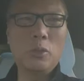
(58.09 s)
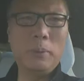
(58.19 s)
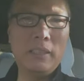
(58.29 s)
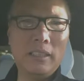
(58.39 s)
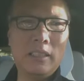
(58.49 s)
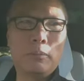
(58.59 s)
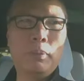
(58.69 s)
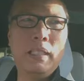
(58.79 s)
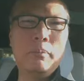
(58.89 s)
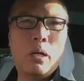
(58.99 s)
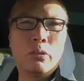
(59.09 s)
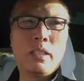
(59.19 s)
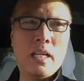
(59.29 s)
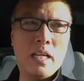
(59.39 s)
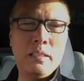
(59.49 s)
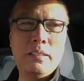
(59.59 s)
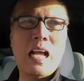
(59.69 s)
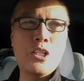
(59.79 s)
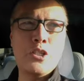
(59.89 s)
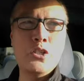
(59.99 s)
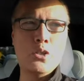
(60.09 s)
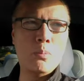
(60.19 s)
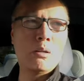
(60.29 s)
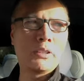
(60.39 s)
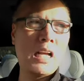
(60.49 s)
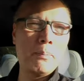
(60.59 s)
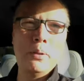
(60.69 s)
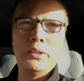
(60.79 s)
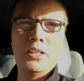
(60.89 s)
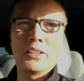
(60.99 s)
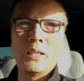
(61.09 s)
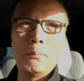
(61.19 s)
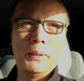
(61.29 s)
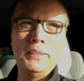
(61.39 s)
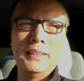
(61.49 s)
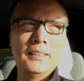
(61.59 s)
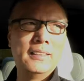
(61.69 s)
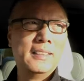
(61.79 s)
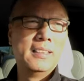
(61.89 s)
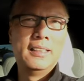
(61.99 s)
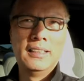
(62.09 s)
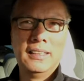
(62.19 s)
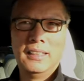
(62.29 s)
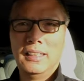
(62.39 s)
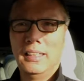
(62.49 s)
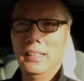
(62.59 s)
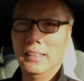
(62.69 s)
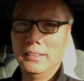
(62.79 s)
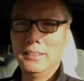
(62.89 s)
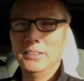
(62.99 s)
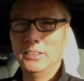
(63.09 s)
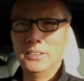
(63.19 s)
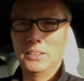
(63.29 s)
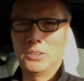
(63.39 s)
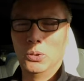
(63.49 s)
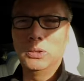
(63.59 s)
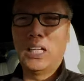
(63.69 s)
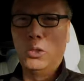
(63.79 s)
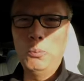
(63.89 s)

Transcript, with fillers: to be this big multinational, multi-billion dollar company and and a store's not